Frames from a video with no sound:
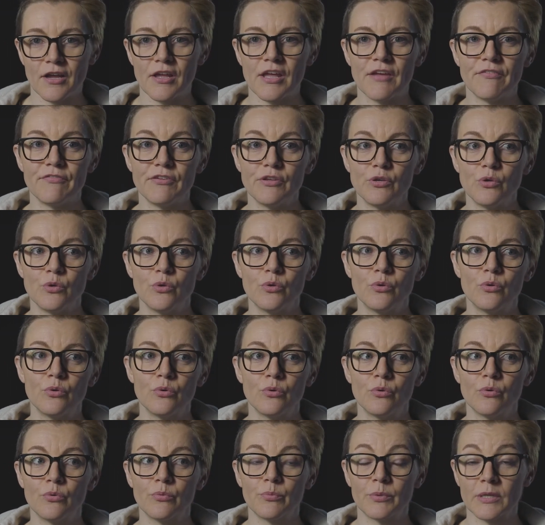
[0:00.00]
If
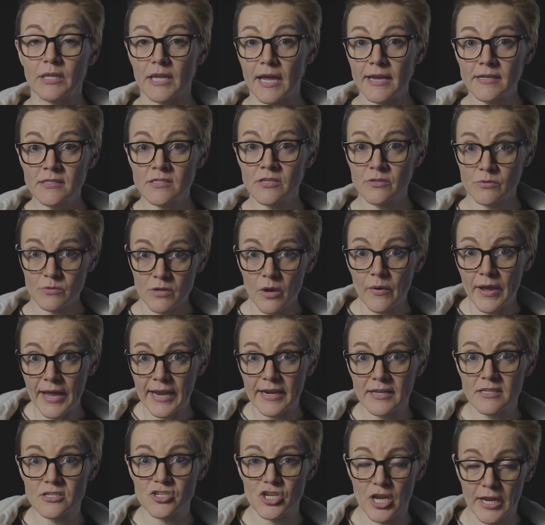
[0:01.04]
you would like to, go
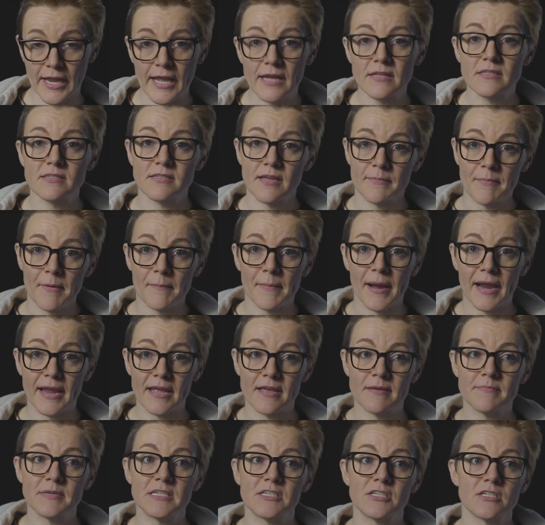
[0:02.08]
ahead and check out some of my
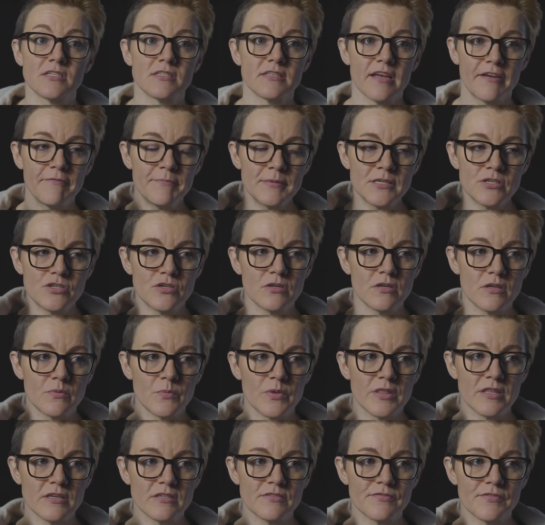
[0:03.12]
images. I've been shooting
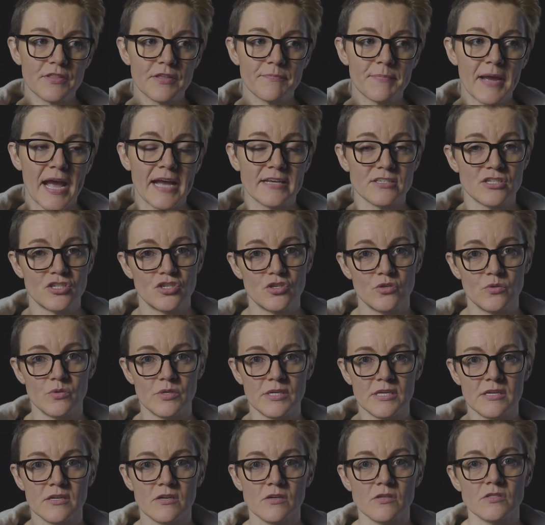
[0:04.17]
with this for the past 2
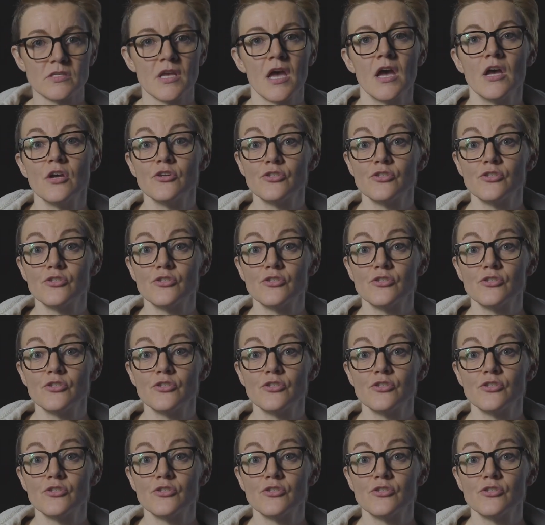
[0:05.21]
years.